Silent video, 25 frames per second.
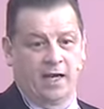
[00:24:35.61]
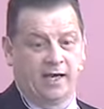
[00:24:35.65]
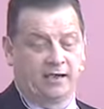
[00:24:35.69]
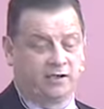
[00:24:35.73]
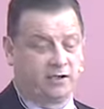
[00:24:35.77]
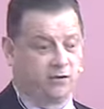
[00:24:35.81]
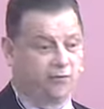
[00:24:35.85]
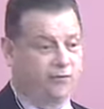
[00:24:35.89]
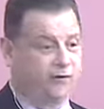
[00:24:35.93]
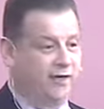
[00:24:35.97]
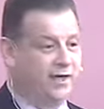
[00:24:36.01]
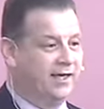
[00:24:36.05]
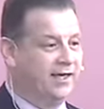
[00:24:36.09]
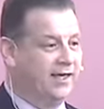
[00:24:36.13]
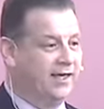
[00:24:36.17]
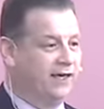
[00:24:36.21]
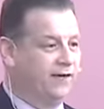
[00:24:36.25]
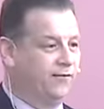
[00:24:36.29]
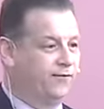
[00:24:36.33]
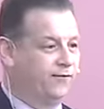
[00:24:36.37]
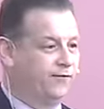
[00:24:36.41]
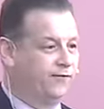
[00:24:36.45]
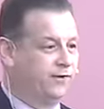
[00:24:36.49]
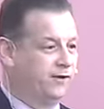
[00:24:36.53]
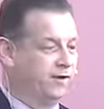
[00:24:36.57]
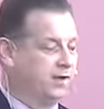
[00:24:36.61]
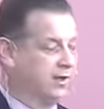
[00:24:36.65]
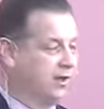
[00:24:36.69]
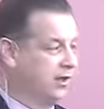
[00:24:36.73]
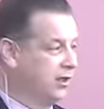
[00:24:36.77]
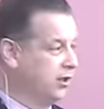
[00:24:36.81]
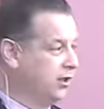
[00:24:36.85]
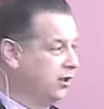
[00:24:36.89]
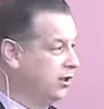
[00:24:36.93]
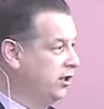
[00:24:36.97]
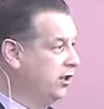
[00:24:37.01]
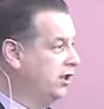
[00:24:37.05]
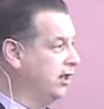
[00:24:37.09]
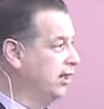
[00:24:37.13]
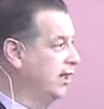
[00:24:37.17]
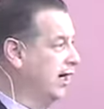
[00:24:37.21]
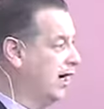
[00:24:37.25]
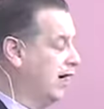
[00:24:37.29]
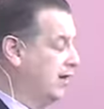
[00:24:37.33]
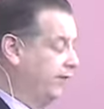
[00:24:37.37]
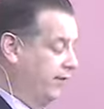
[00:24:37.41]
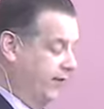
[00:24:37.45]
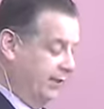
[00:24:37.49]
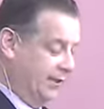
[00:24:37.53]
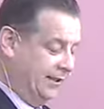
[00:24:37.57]
It's a free gift. You can
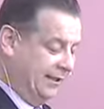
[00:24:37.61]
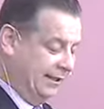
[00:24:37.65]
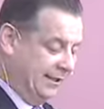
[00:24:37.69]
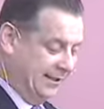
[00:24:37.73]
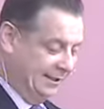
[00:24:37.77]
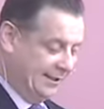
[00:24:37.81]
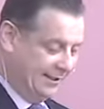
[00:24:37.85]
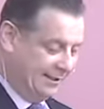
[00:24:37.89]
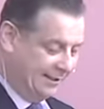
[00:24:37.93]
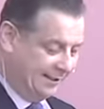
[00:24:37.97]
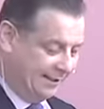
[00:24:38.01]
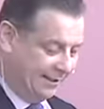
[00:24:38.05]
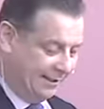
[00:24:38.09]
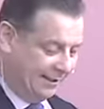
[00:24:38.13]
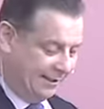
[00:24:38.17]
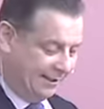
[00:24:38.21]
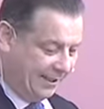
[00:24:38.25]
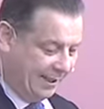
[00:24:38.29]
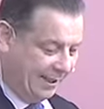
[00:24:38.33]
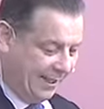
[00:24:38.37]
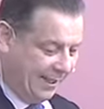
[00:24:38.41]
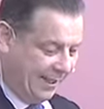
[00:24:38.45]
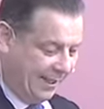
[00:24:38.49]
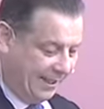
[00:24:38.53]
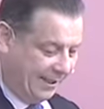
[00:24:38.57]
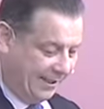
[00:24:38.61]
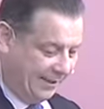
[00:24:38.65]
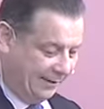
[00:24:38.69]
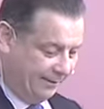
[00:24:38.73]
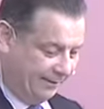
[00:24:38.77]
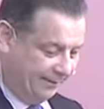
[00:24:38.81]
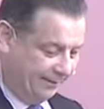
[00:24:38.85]
have it today.